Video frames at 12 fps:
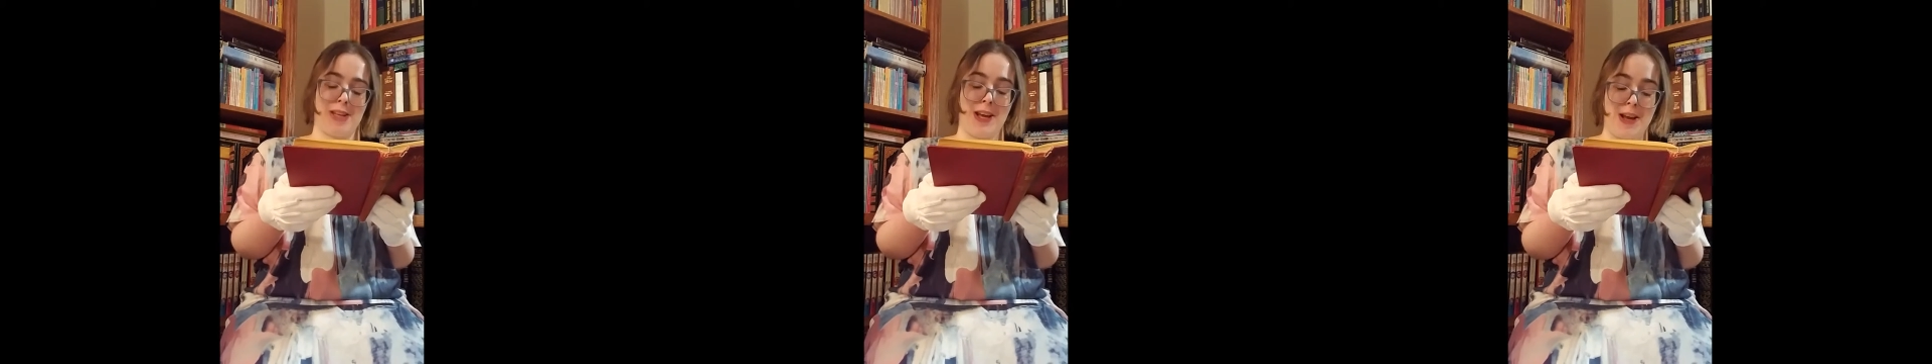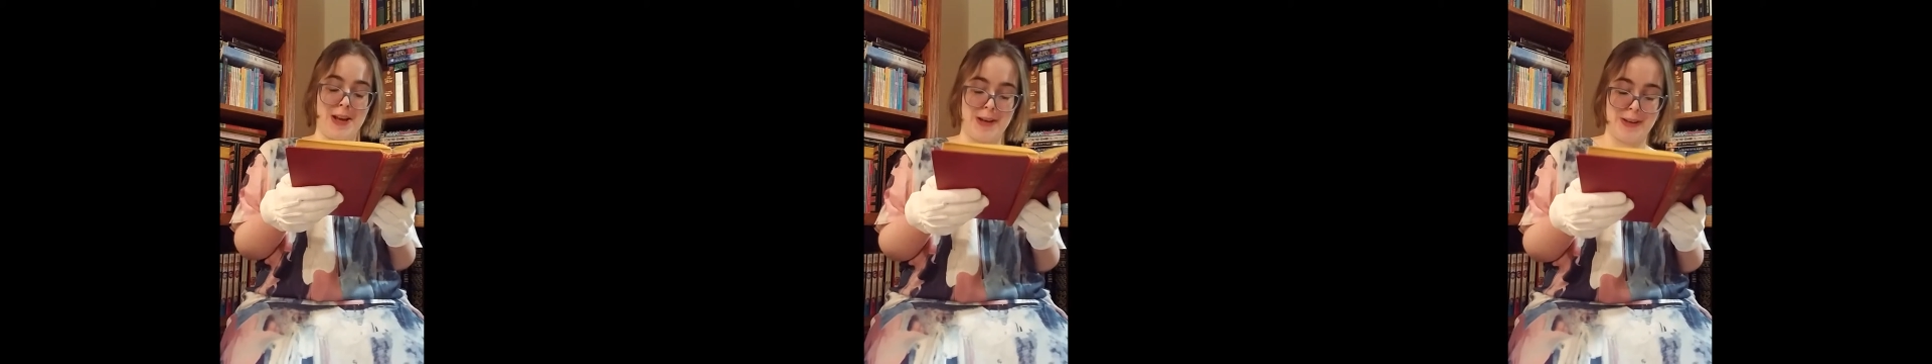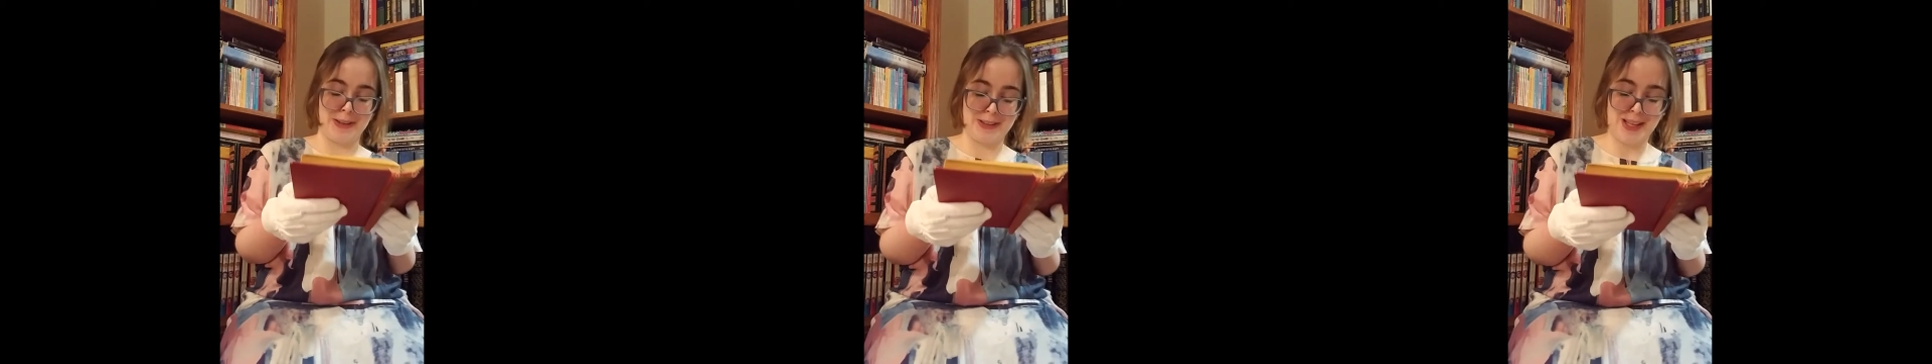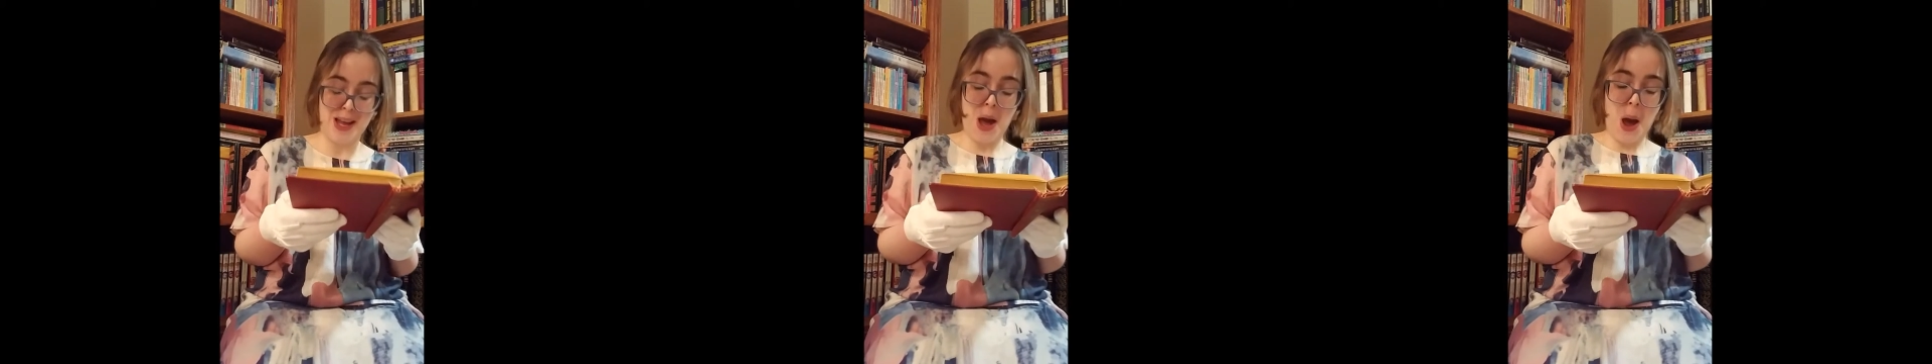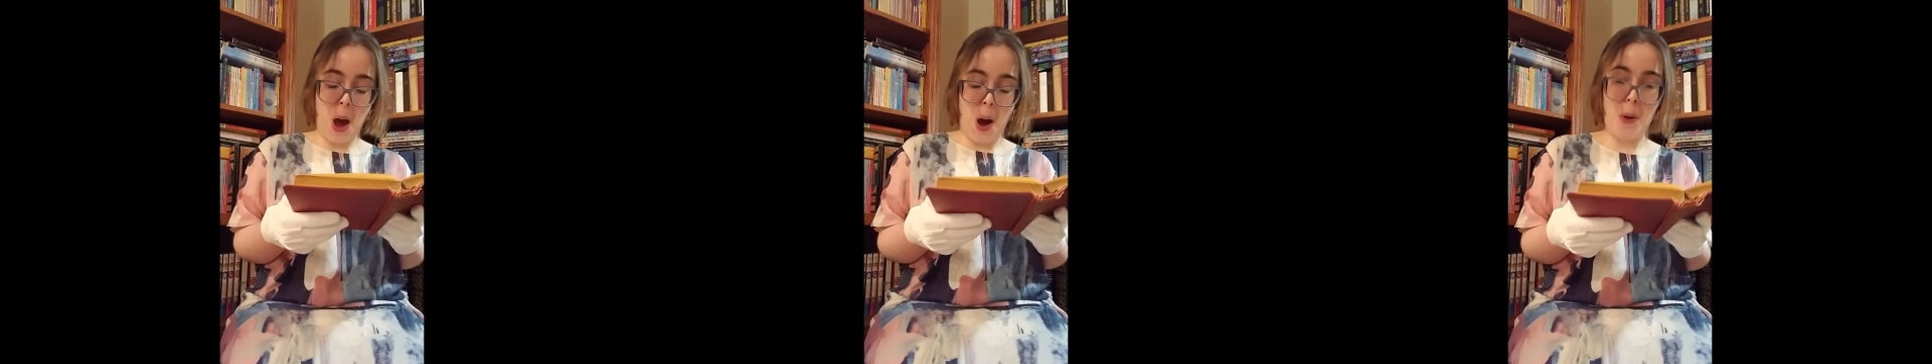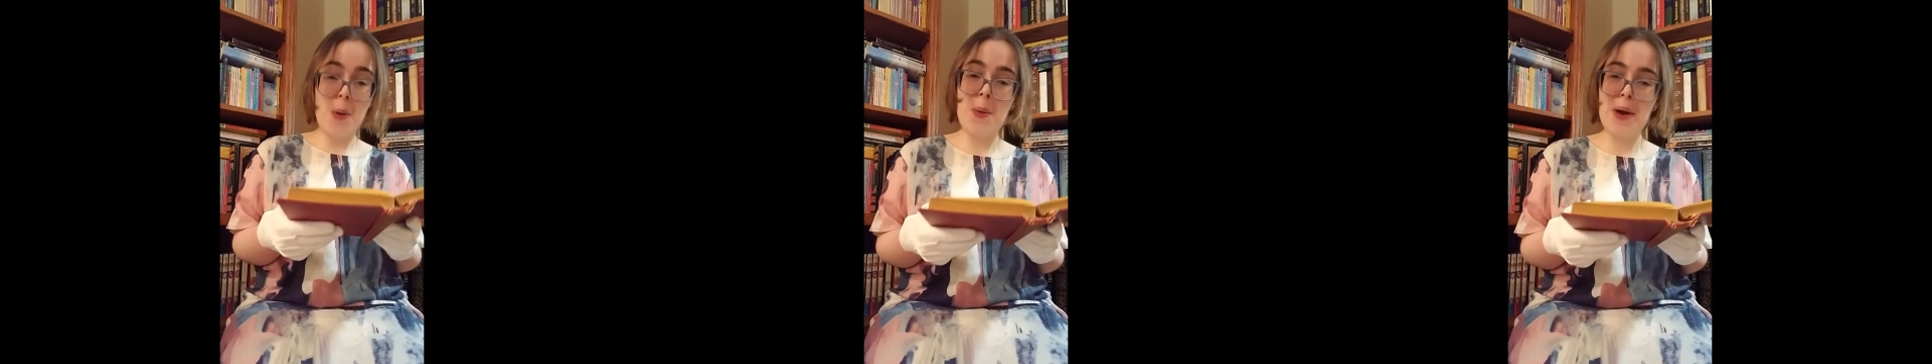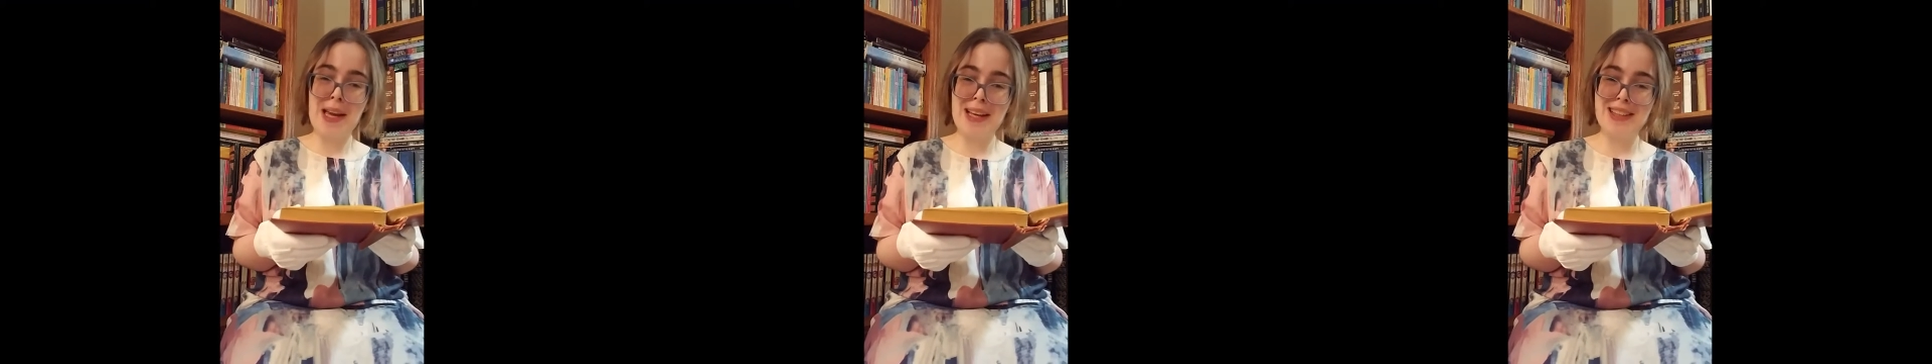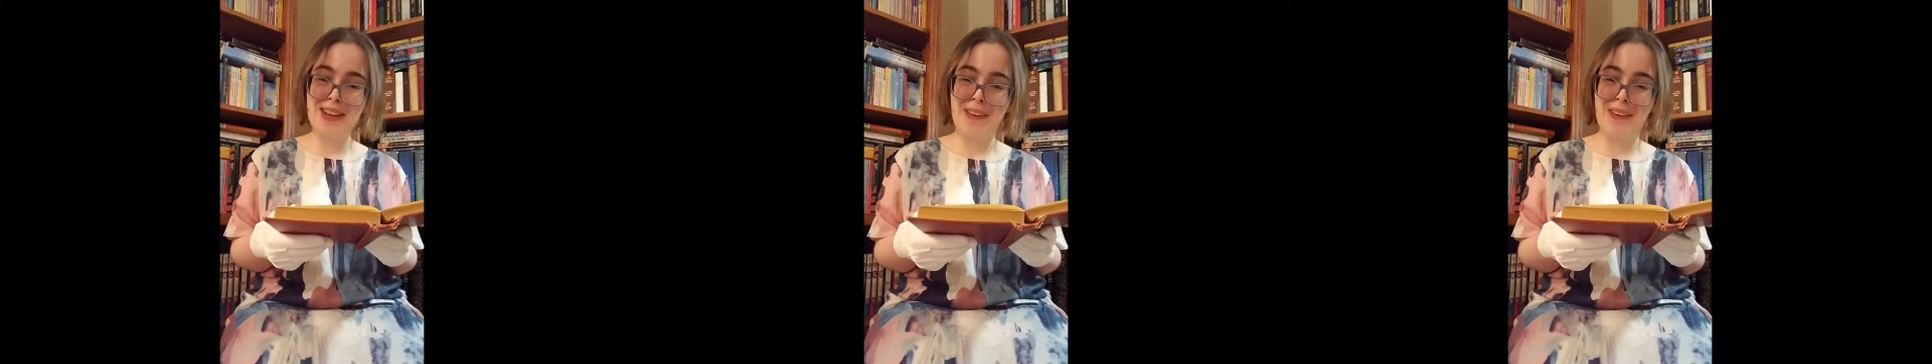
indeed, a winged